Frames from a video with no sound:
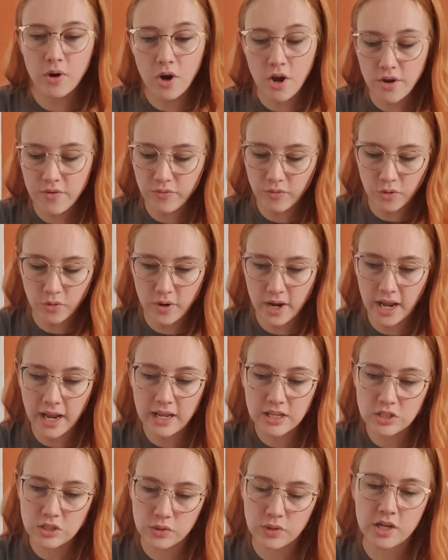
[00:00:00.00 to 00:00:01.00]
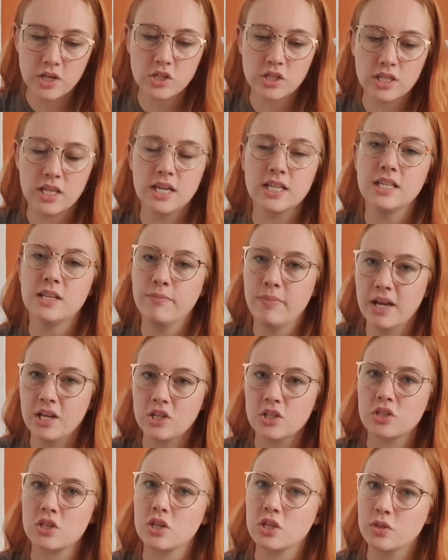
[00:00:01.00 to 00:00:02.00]
But overall, it is 313
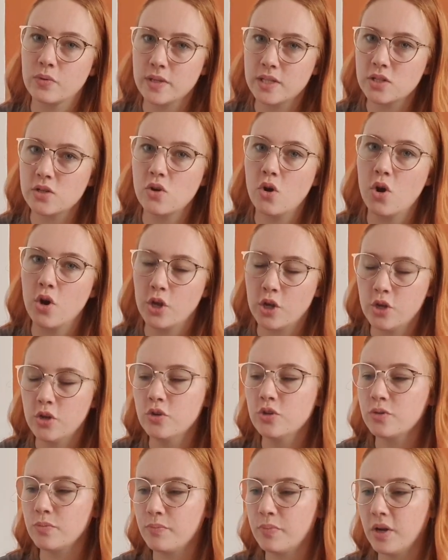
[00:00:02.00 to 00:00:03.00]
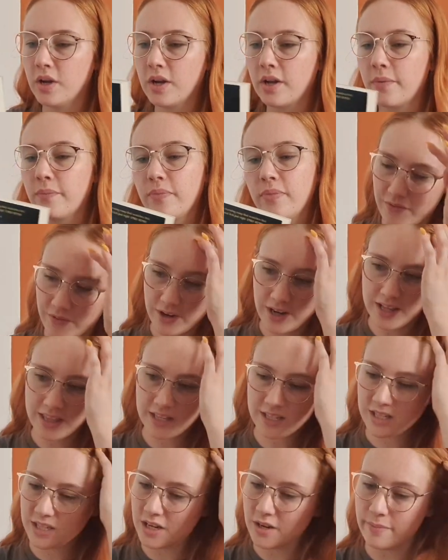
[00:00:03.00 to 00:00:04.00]
pages, so it's not a huge book. I feel like
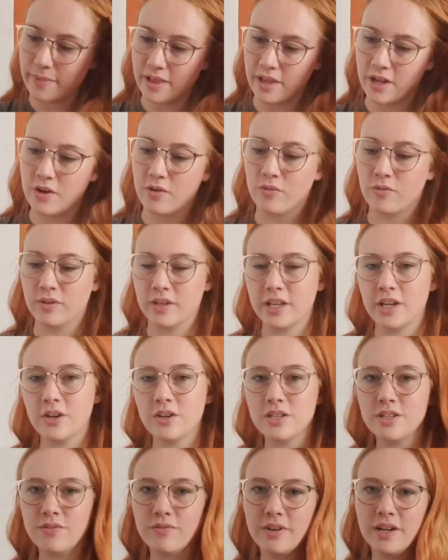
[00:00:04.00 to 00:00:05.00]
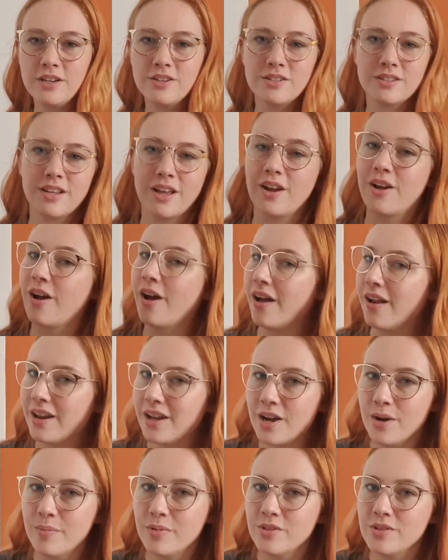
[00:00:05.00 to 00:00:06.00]
this is going to be like a really cozy read, just like
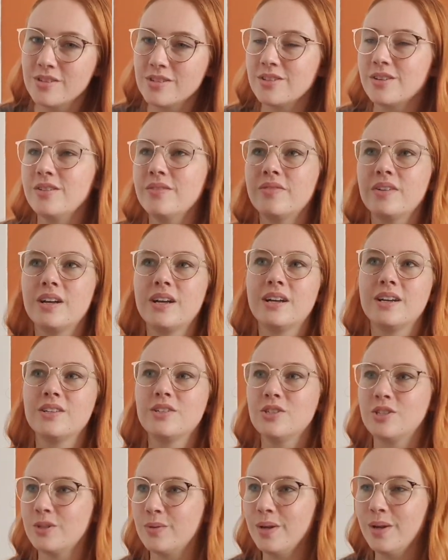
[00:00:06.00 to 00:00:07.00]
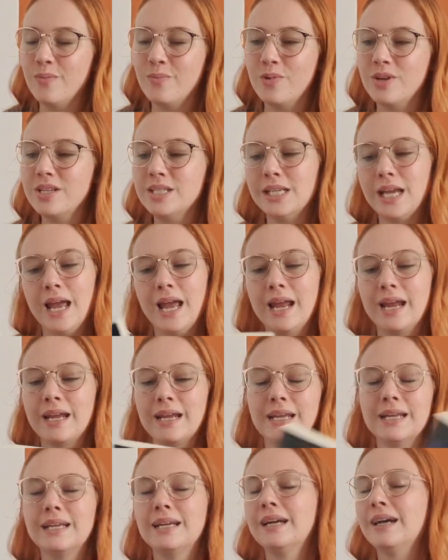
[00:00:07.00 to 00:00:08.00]
curling up on the sofa, do it in one
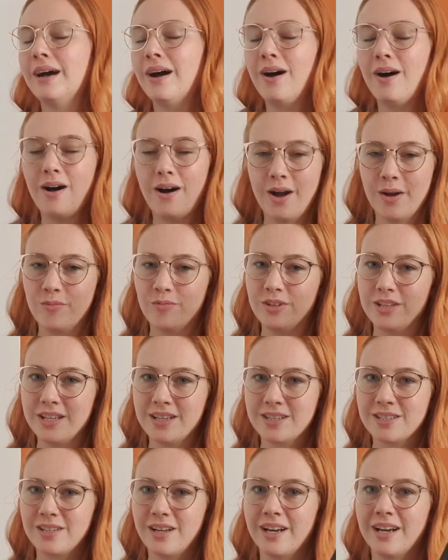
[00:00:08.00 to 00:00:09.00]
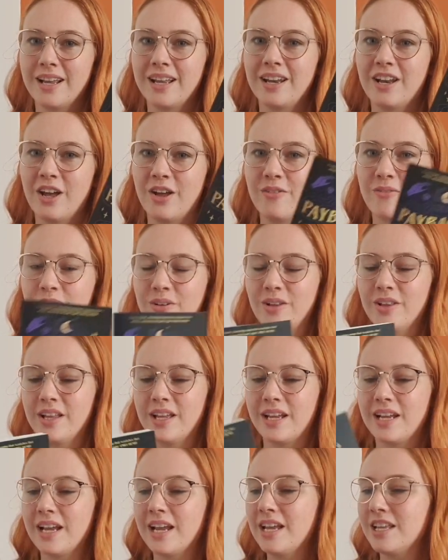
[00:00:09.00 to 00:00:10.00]
day. I'm really excited. I feel
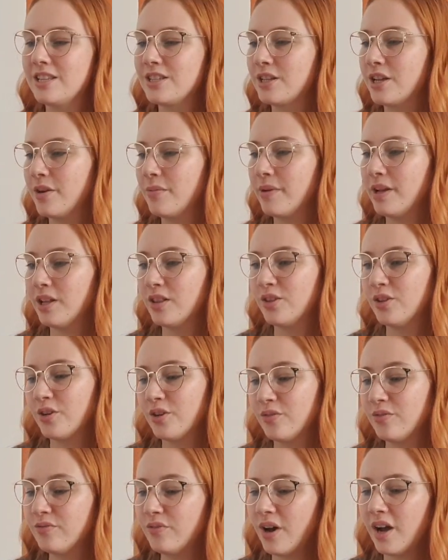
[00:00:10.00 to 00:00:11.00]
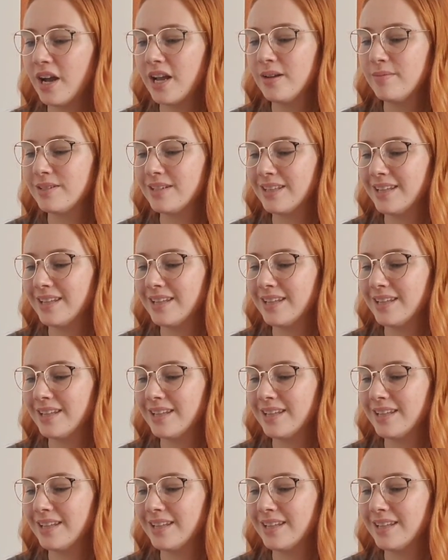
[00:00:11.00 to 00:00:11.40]
like it's going to be a lot of vibes.